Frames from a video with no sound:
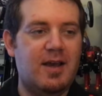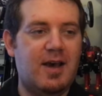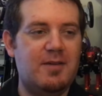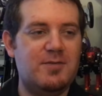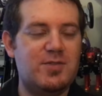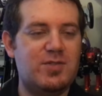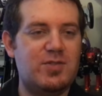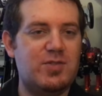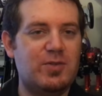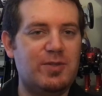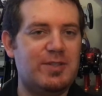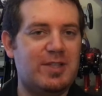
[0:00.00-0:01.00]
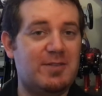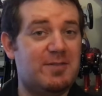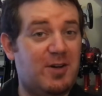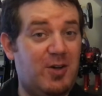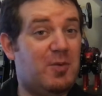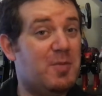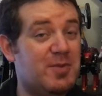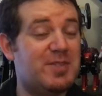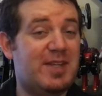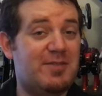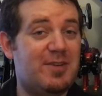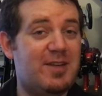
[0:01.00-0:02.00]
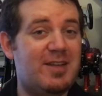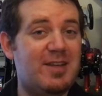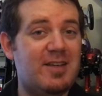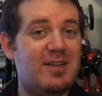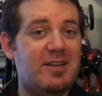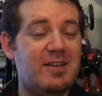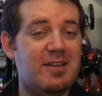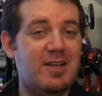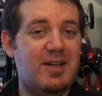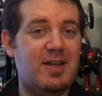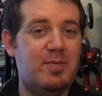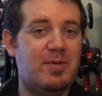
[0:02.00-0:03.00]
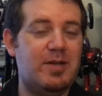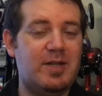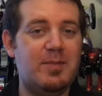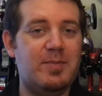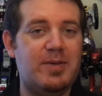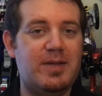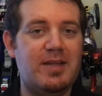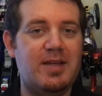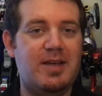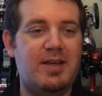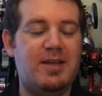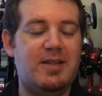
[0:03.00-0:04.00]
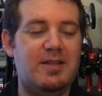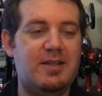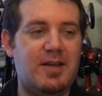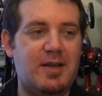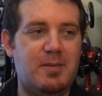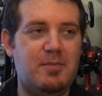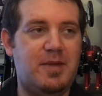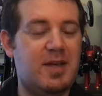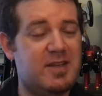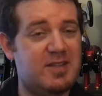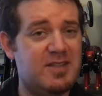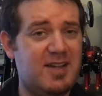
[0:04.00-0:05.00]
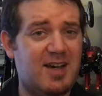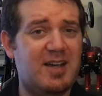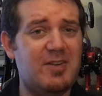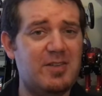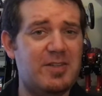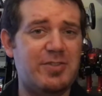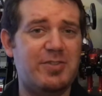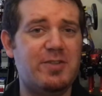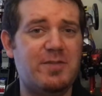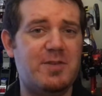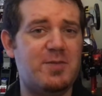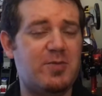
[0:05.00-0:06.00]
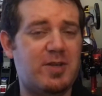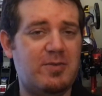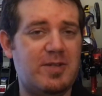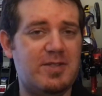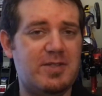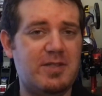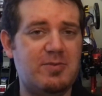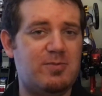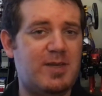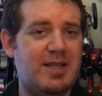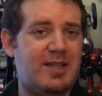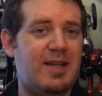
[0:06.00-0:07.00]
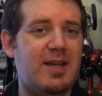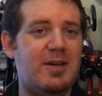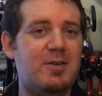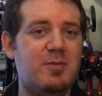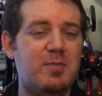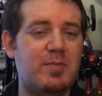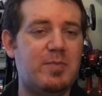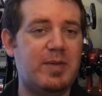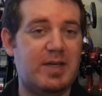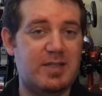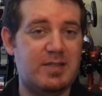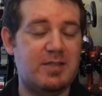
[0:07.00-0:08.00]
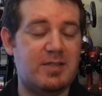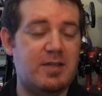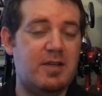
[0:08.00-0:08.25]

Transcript: I've sold off almost everything that I put up, and I'm not entirely sure if there's more I want to sell right now, but